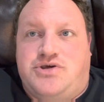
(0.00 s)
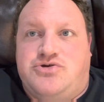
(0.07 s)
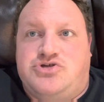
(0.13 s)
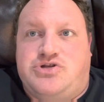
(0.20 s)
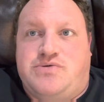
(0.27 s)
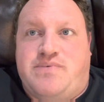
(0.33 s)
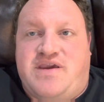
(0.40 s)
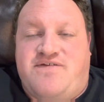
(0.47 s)

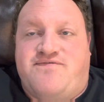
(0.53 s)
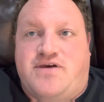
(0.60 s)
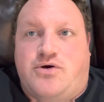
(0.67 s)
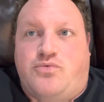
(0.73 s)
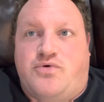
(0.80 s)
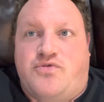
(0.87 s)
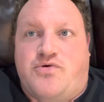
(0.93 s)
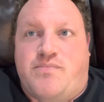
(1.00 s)
used to be
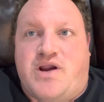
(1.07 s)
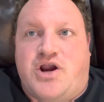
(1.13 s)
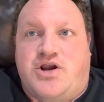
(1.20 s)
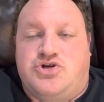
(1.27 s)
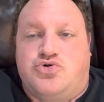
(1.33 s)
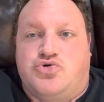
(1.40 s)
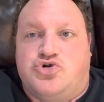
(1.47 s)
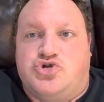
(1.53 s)
filled with
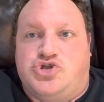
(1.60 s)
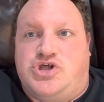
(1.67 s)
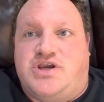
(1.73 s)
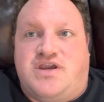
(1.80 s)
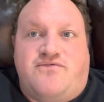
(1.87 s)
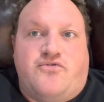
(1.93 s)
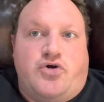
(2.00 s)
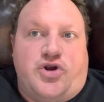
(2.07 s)
American tourists
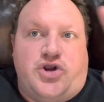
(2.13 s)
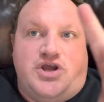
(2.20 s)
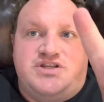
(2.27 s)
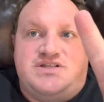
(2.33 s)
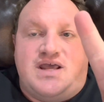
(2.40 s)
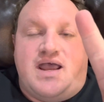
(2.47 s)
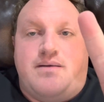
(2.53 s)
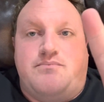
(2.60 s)
looking for a good
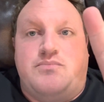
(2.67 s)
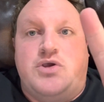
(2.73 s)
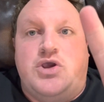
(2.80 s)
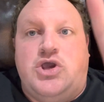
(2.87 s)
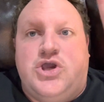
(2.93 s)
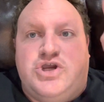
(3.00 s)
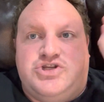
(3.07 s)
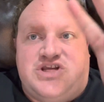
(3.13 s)
time,
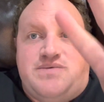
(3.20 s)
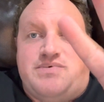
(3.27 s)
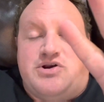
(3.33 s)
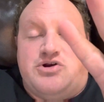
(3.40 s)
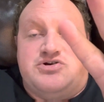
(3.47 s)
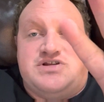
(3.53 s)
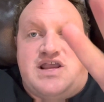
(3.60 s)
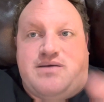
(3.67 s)
cheap
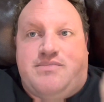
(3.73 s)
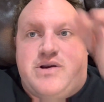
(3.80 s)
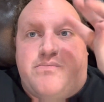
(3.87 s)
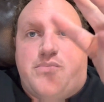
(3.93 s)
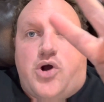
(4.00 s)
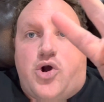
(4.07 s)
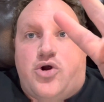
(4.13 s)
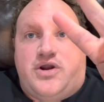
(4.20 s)
entertainment,
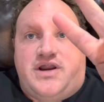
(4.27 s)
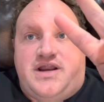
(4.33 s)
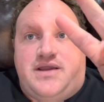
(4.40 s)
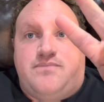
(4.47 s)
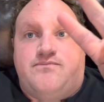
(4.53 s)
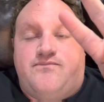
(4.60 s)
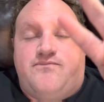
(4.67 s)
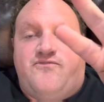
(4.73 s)
and
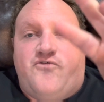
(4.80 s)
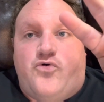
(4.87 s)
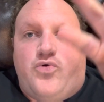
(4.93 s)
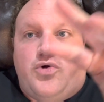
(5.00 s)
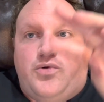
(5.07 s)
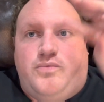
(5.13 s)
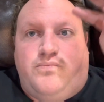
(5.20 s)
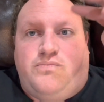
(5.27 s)
bargaining
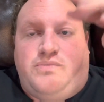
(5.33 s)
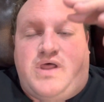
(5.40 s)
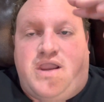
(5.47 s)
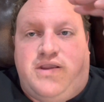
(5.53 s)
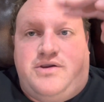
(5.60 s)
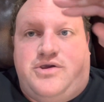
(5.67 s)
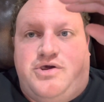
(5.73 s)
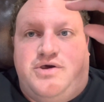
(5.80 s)
for
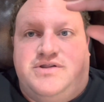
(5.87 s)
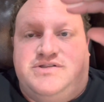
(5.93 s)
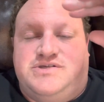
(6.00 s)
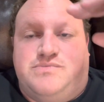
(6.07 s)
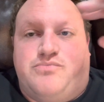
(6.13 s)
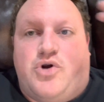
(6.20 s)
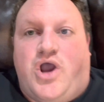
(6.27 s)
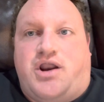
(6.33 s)
like goods
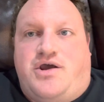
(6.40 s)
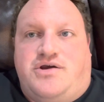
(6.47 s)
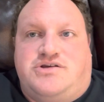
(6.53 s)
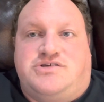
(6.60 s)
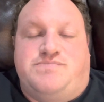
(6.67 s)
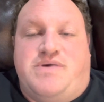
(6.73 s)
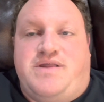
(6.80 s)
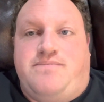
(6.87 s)
and
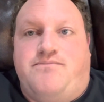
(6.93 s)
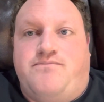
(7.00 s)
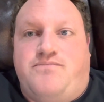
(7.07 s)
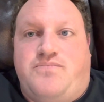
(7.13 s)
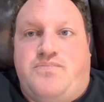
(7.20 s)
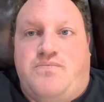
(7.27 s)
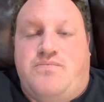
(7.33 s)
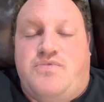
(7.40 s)
products. But
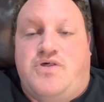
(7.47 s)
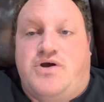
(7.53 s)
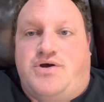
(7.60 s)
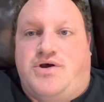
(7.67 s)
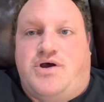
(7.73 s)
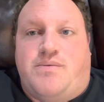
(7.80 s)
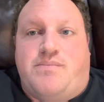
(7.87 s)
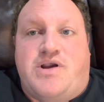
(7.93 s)

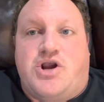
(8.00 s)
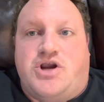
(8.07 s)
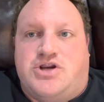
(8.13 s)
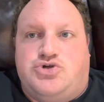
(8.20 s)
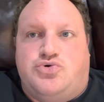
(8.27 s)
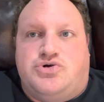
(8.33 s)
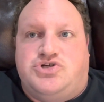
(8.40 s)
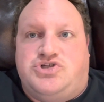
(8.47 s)
the American
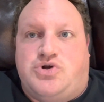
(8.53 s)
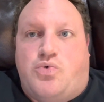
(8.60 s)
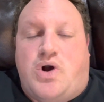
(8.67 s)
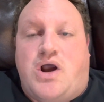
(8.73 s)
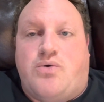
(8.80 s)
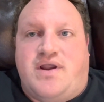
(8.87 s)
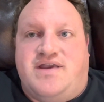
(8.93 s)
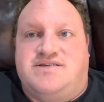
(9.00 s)
tourists in
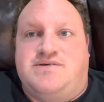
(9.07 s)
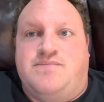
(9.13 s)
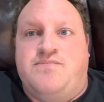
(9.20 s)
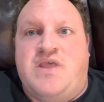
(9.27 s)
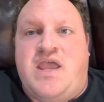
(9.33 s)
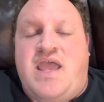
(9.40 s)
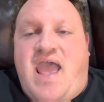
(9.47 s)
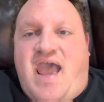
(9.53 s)
Juarez
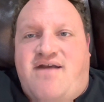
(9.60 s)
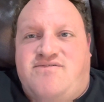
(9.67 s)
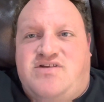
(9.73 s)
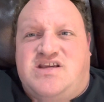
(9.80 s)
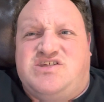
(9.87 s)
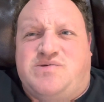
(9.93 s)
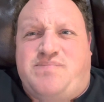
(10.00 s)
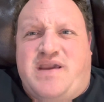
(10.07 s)
have
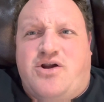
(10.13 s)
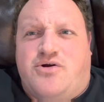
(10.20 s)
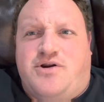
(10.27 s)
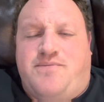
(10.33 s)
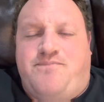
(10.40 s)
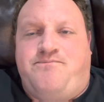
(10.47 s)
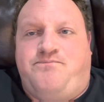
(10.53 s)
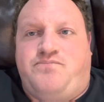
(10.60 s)
disappeared.
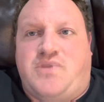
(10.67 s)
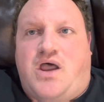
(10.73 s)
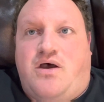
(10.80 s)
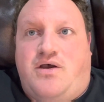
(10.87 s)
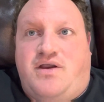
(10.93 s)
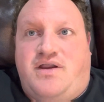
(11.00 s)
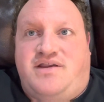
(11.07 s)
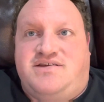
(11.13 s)

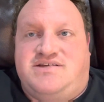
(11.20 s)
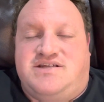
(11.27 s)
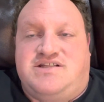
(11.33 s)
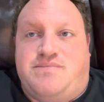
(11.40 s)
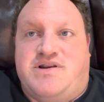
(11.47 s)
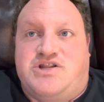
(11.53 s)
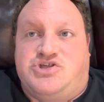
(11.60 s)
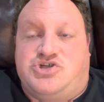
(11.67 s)

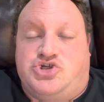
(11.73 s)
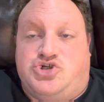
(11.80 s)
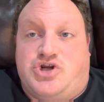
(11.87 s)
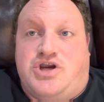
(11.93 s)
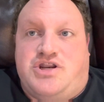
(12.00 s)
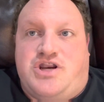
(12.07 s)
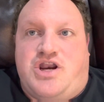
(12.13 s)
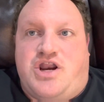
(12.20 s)
60 Minutes
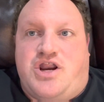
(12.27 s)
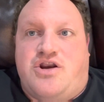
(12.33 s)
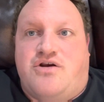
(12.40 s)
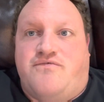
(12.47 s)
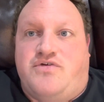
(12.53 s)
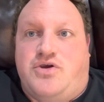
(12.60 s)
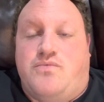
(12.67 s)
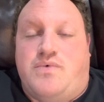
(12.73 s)
Australia did an
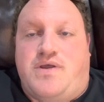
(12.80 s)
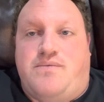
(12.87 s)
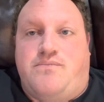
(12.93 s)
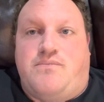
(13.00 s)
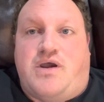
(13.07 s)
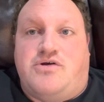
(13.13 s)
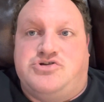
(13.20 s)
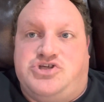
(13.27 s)
interview,
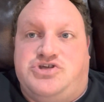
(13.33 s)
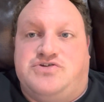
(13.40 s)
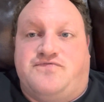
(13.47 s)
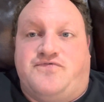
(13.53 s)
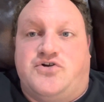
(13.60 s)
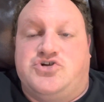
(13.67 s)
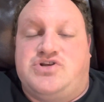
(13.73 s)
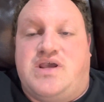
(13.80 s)
and I'll just use her
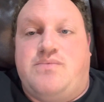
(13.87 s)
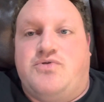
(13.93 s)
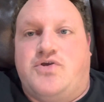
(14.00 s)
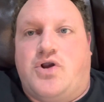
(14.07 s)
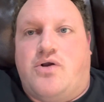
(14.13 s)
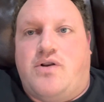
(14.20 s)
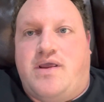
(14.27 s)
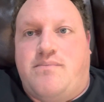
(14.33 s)
first name, with
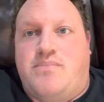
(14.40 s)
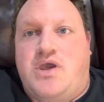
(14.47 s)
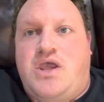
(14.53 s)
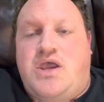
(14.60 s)
a